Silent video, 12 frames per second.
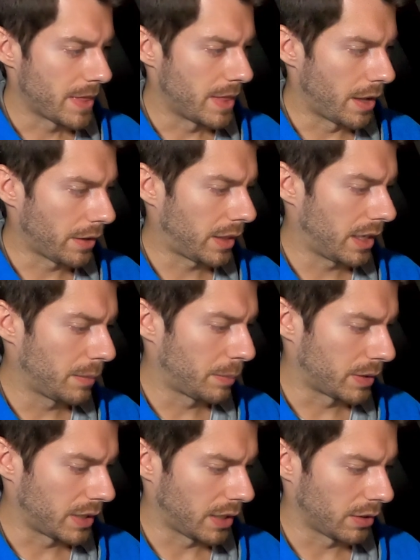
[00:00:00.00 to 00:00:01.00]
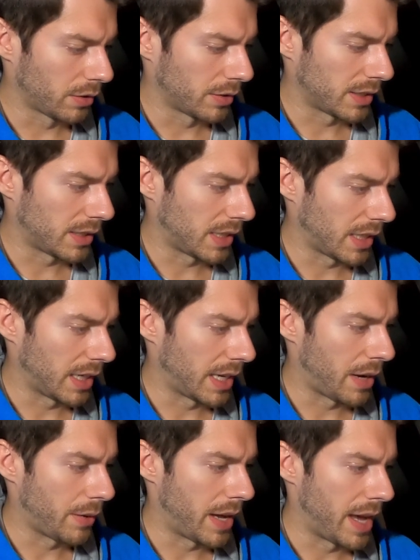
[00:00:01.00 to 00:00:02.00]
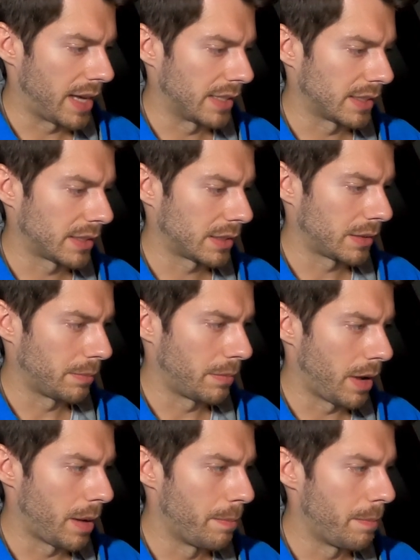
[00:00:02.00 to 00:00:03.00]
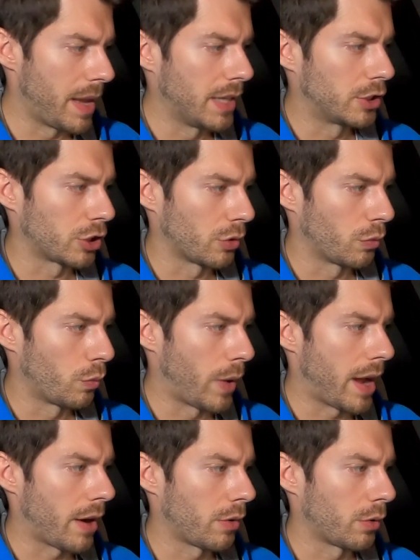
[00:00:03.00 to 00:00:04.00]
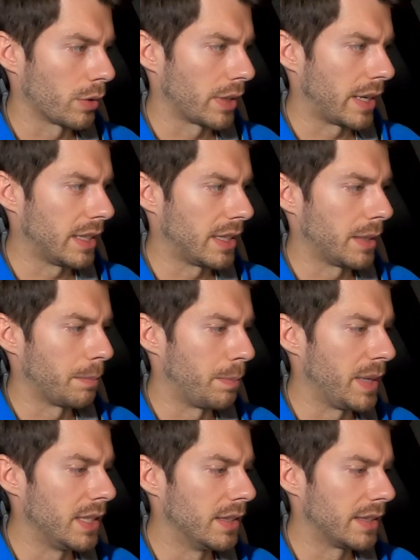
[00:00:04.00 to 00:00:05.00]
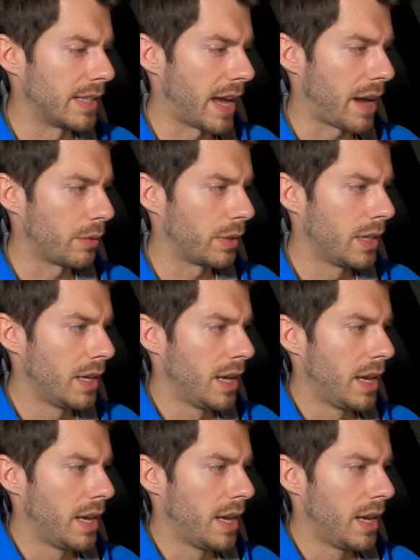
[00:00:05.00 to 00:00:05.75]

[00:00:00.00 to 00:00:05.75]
nothing particular is sticking out as a major wear or anything beaten down.